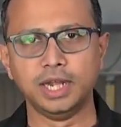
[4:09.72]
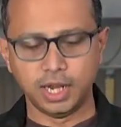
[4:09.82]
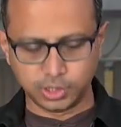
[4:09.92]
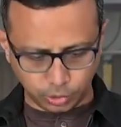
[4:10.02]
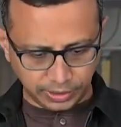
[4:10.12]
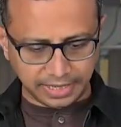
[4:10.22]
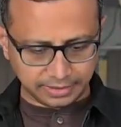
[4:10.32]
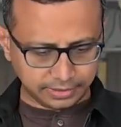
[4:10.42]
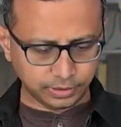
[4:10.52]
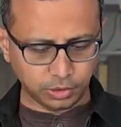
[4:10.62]
So
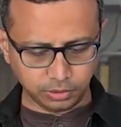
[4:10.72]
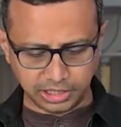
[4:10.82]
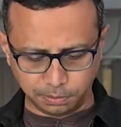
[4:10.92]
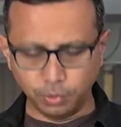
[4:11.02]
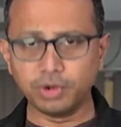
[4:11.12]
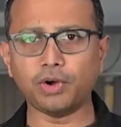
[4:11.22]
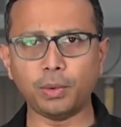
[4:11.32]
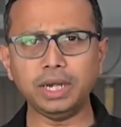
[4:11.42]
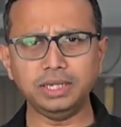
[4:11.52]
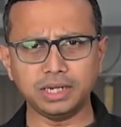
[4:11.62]
that just moving
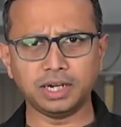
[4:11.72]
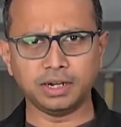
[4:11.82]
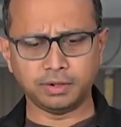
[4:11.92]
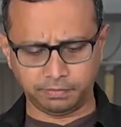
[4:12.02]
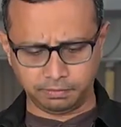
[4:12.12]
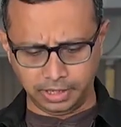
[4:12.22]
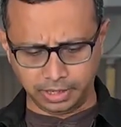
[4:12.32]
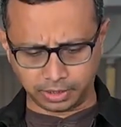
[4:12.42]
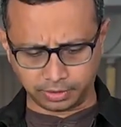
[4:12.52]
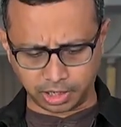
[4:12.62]
forward, a
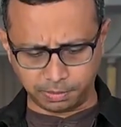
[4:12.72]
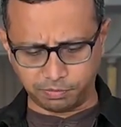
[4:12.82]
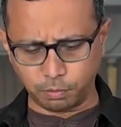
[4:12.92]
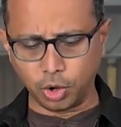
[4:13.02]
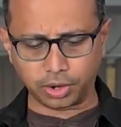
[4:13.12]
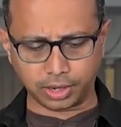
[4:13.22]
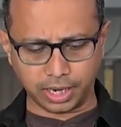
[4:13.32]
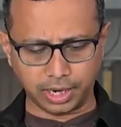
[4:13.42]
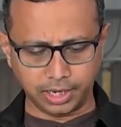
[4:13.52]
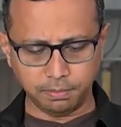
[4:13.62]
couple of
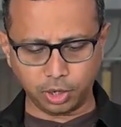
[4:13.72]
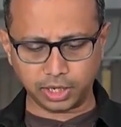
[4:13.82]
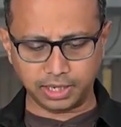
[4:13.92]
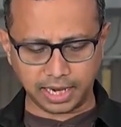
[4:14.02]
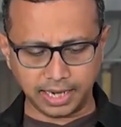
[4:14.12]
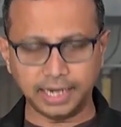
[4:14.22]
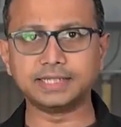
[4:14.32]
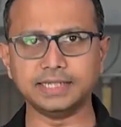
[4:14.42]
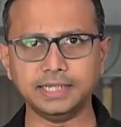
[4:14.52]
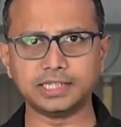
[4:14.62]
more important
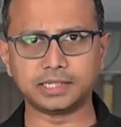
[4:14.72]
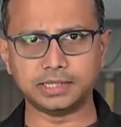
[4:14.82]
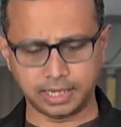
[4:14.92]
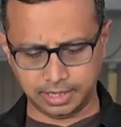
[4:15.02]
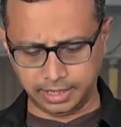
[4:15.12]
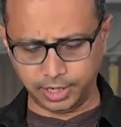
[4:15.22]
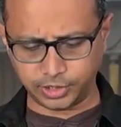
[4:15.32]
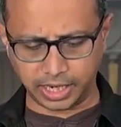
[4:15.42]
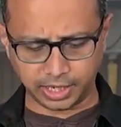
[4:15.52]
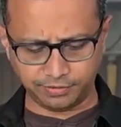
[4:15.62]
highlights in this year's
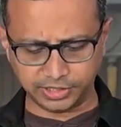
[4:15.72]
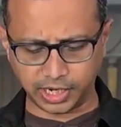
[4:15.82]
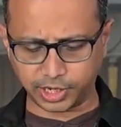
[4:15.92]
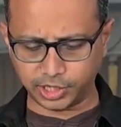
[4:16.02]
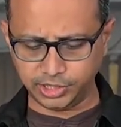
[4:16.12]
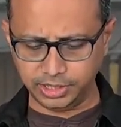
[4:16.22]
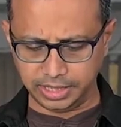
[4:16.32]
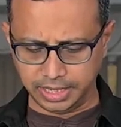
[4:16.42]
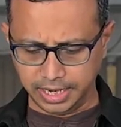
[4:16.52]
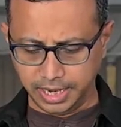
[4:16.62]
defense allocation.
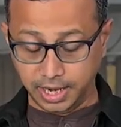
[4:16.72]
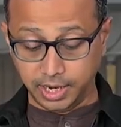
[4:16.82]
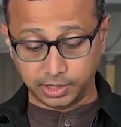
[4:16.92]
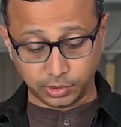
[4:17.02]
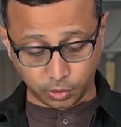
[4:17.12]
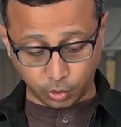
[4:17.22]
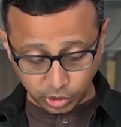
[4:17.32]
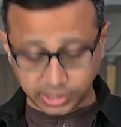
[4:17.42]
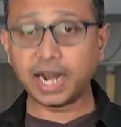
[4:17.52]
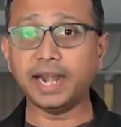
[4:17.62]
So
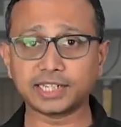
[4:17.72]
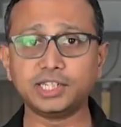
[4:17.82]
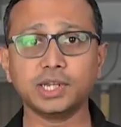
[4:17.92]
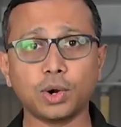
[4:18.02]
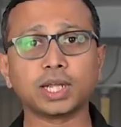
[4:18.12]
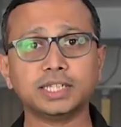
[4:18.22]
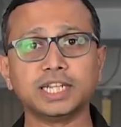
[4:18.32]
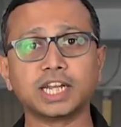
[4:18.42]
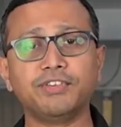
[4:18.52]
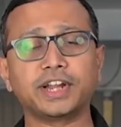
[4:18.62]
Coast Guard actually got a
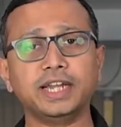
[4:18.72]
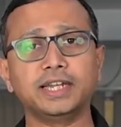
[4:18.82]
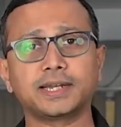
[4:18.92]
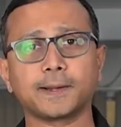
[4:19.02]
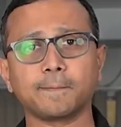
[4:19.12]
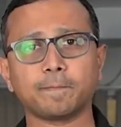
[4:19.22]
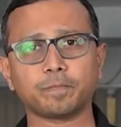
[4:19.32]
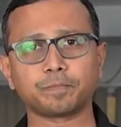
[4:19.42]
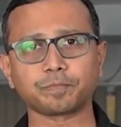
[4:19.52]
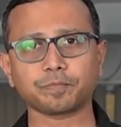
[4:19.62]
significant
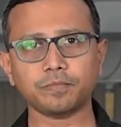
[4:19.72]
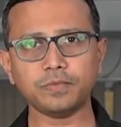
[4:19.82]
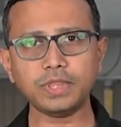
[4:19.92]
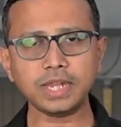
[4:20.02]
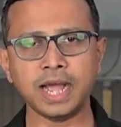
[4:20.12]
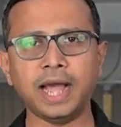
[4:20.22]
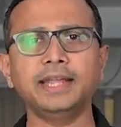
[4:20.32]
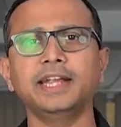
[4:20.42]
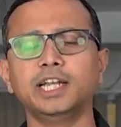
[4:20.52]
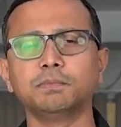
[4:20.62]

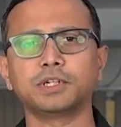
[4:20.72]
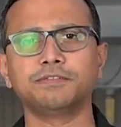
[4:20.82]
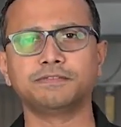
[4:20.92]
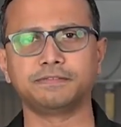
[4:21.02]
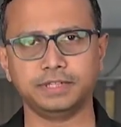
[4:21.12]
hike in terms of